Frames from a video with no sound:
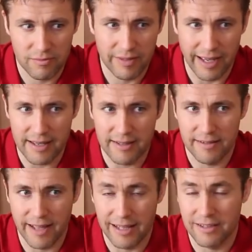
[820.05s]

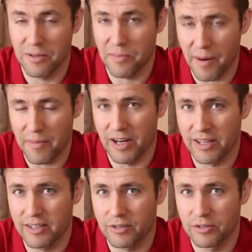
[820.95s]
date that the Premier
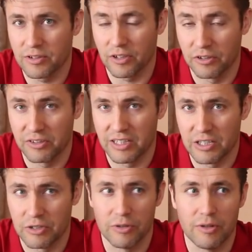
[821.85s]
League could
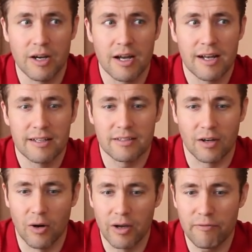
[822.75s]
continue
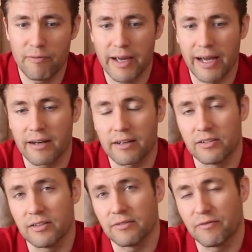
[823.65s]
so if we
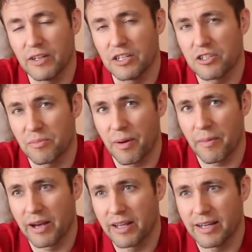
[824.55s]
can finish the
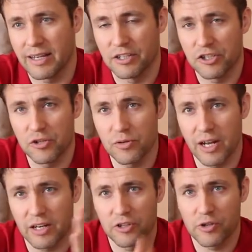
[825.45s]
Premier League in June
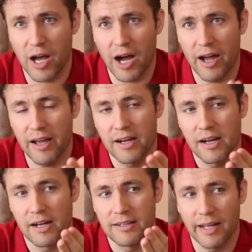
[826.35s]
and July,
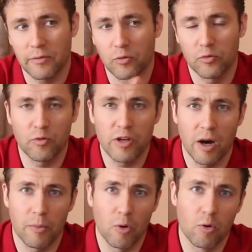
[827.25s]
that would free
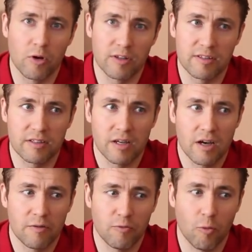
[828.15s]
up August
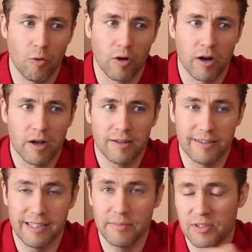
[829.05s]
for
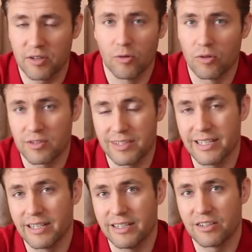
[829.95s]
teams
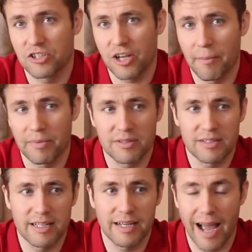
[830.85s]
still in the Champions
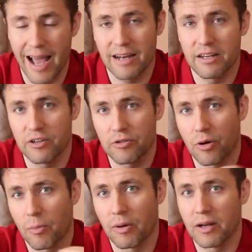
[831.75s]
League and in the
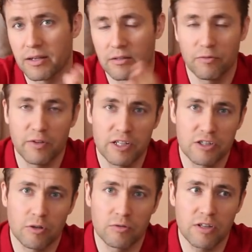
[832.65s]
Europa League to
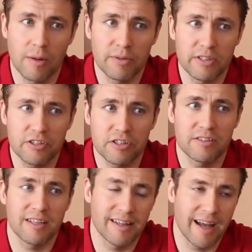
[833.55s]
finish those
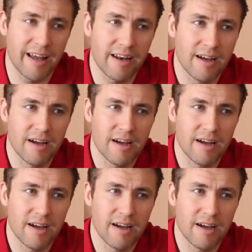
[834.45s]
competitions and then